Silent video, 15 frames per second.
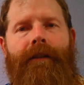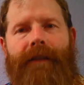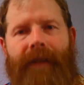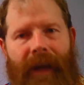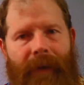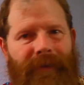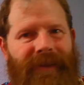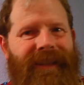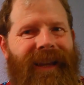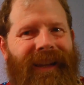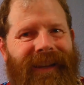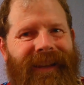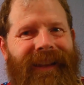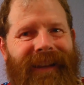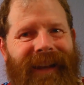times
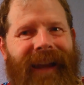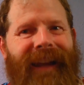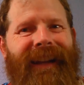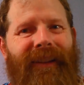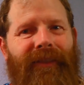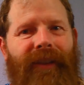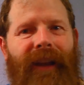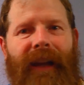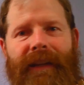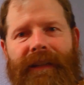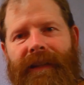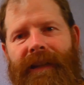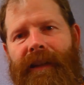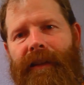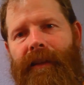10 to the negative
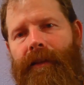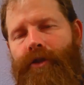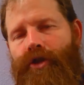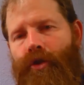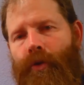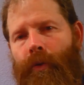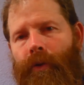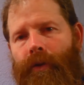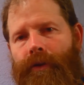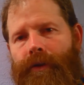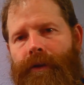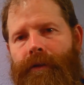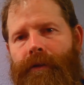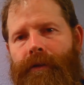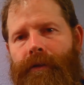19th
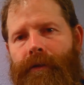joules.